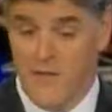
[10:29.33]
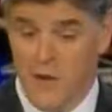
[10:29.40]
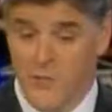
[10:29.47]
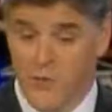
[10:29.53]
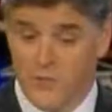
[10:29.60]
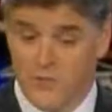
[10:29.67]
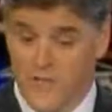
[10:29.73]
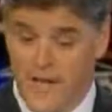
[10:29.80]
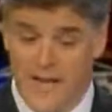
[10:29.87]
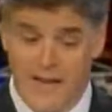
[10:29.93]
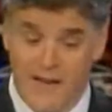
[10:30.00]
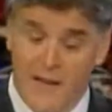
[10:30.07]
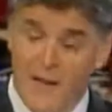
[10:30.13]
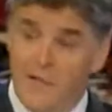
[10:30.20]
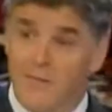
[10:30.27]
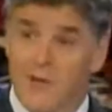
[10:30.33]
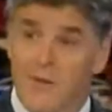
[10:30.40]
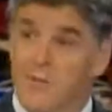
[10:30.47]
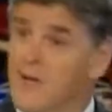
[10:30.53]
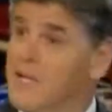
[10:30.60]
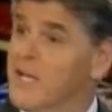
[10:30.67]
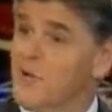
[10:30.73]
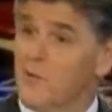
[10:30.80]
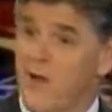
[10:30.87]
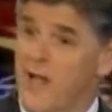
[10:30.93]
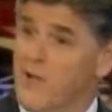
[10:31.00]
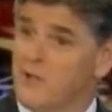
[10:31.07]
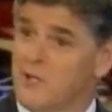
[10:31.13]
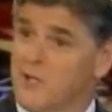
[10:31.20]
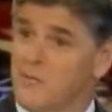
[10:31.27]
their words, everybody
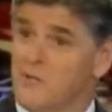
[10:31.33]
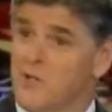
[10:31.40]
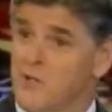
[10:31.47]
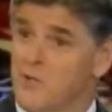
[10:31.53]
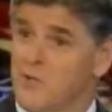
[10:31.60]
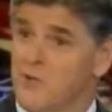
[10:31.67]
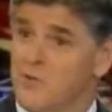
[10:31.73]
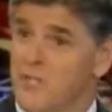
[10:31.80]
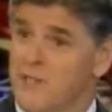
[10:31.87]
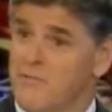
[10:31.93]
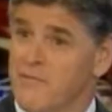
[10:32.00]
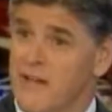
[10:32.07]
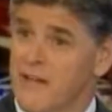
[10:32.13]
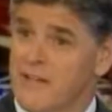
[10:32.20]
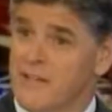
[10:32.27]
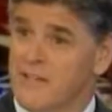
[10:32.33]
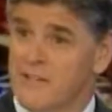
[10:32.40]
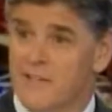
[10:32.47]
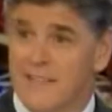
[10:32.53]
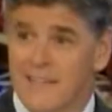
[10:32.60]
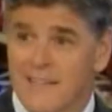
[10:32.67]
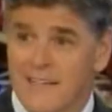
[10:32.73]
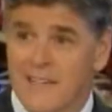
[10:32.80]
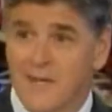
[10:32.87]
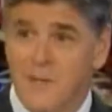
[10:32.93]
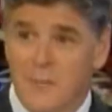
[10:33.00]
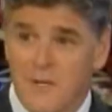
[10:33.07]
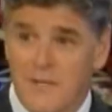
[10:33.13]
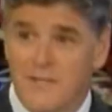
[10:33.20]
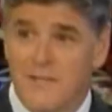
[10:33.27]
around him knew. They find it a
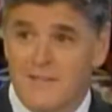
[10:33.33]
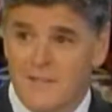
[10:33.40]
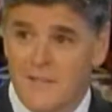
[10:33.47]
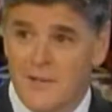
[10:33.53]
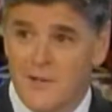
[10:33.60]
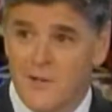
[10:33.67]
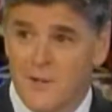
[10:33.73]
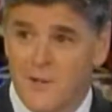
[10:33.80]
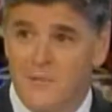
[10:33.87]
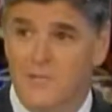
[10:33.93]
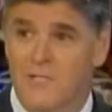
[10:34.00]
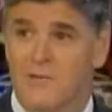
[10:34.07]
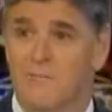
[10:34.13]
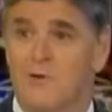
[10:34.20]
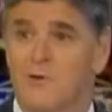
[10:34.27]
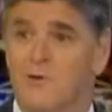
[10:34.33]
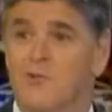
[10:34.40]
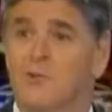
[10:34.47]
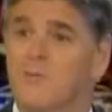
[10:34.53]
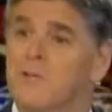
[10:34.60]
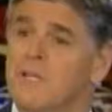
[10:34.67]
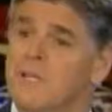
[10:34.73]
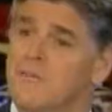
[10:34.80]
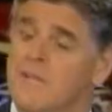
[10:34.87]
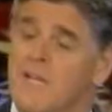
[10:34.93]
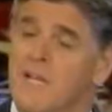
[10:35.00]
little bit, you know, difficult to believe he